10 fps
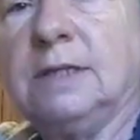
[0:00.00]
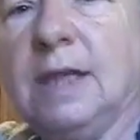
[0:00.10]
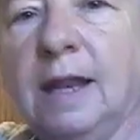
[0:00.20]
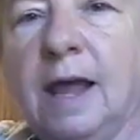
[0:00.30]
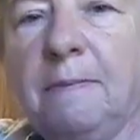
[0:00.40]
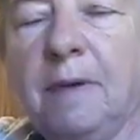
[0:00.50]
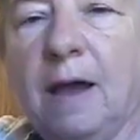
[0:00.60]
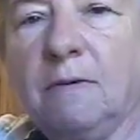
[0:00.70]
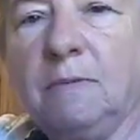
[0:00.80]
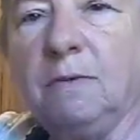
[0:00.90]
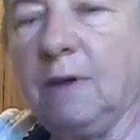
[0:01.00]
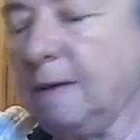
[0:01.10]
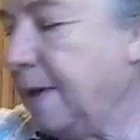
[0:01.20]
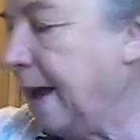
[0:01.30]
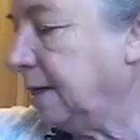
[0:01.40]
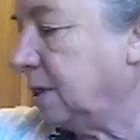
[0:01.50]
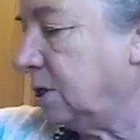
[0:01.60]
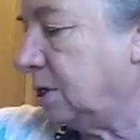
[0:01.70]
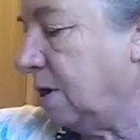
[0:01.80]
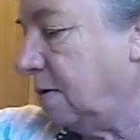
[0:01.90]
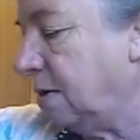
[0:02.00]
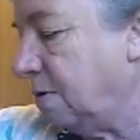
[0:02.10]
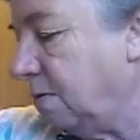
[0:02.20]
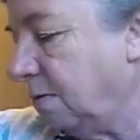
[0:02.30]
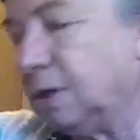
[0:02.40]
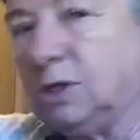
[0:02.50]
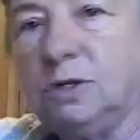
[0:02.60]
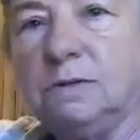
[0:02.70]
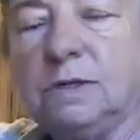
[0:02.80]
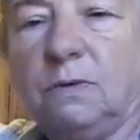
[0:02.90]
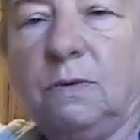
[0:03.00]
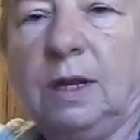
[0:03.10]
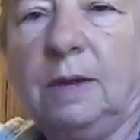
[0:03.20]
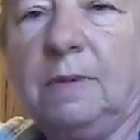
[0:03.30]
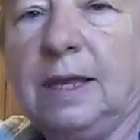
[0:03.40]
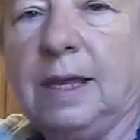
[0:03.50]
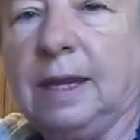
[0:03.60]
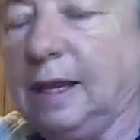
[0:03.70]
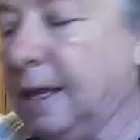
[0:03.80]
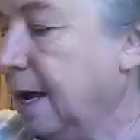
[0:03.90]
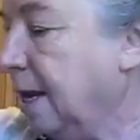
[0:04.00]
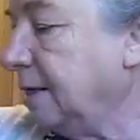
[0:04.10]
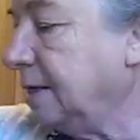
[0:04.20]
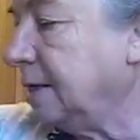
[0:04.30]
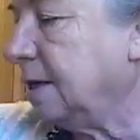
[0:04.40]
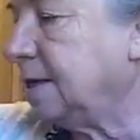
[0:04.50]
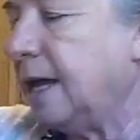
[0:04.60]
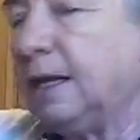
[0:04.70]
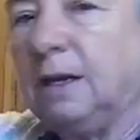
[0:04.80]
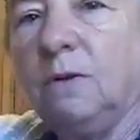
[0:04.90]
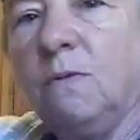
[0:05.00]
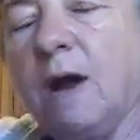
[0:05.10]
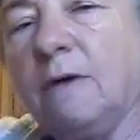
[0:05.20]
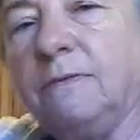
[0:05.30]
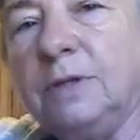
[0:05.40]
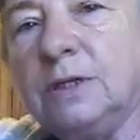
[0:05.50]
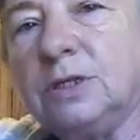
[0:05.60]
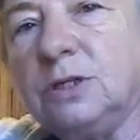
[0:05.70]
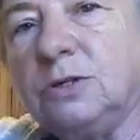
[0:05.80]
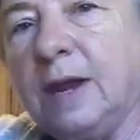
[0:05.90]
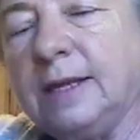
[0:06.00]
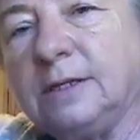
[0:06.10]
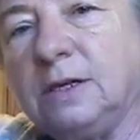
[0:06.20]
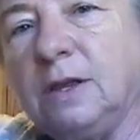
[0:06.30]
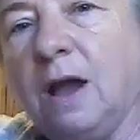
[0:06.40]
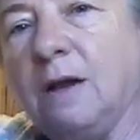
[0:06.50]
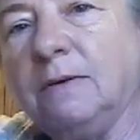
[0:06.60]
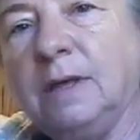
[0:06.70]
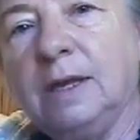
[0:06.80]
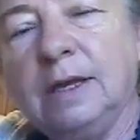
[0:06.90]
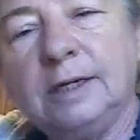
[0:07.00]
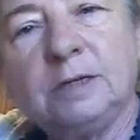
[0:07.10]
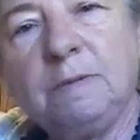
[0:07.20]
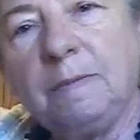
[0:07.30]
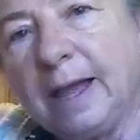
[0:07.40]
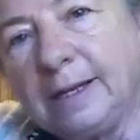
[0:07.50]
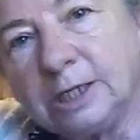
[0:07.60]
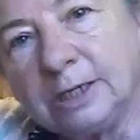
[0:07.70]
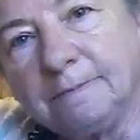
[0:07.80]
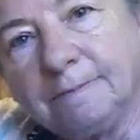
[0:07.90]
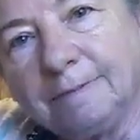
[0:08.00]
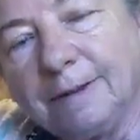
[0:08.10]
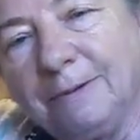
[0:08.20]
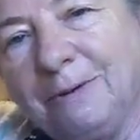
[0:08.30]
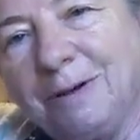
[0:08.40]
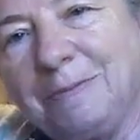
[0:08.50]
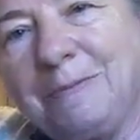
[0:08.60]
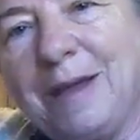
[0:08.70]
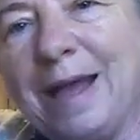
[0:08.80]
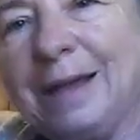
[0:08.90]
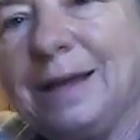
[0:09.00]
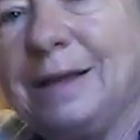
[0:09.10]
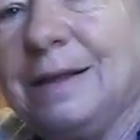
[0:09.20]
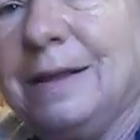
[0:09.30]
set up, I will be right back to show you the juice that we're going to be getting. Now, this is going to take a little while for this to drain, so y'all just be patient. We'll be back.